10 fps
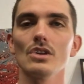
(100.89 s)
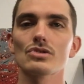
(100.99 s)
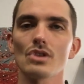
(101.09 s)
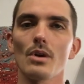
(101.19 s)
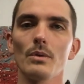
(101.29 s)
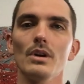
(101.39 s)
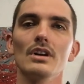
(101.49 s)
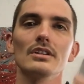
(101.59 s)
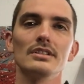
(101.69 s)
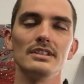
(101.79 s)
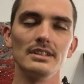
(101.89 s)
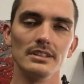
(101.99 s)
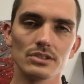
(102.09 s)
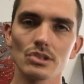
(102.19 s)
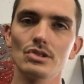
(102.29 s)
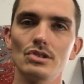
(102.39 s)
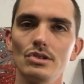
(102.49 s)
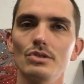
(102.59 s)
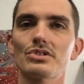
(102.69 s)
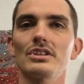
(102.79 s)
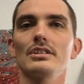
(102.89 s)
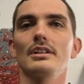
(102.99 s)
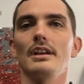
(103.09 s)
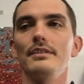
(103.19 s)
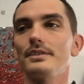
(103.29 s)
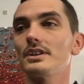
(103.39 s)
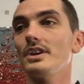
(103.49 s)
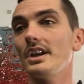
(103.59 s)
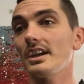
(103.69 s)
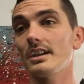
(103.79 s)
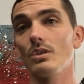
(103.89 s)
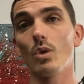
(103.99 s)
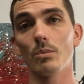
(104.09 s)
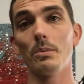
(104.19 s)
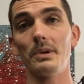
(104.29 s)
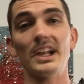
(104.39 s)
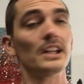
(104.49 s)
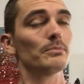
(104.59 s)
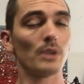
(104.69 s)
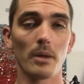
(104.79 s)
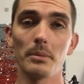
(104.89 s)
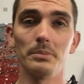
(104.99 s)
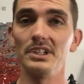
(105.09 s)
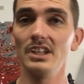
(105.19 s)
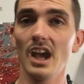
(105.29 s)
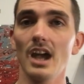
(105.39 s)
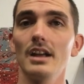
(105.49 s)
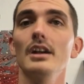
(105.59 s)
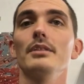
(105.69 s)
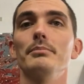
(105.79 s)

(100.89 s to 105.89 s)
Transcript: So should you use it? If you're creating a normal painting, probably not.